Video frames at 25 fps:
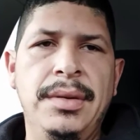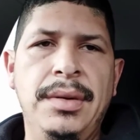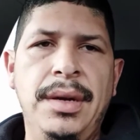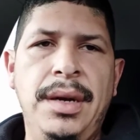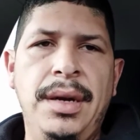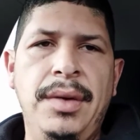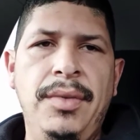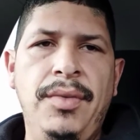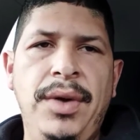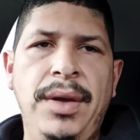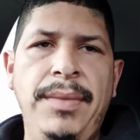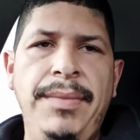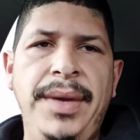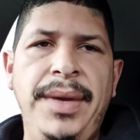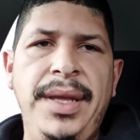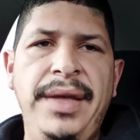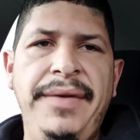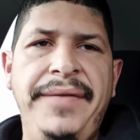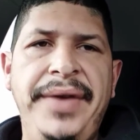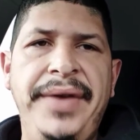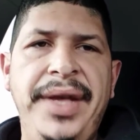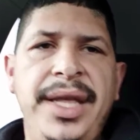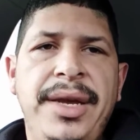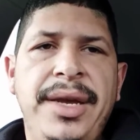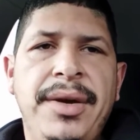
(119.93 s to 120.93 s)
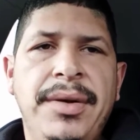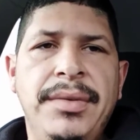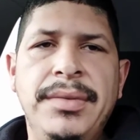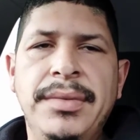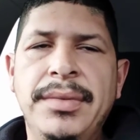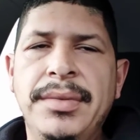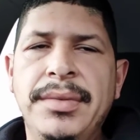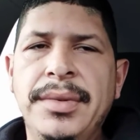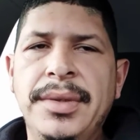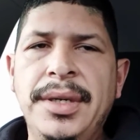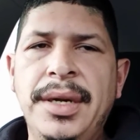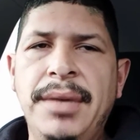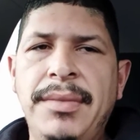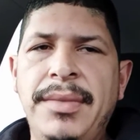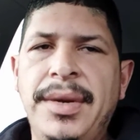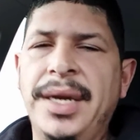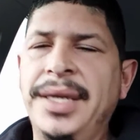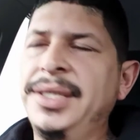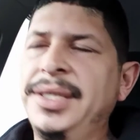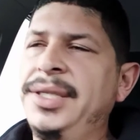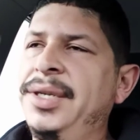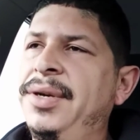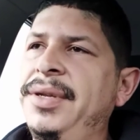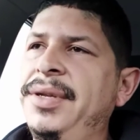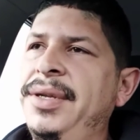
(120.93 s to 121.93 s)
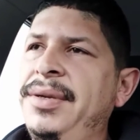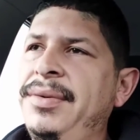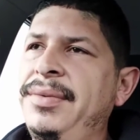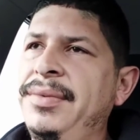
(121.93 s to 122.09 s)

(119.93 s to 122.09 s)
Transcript: A one minute video? Come on, Tony.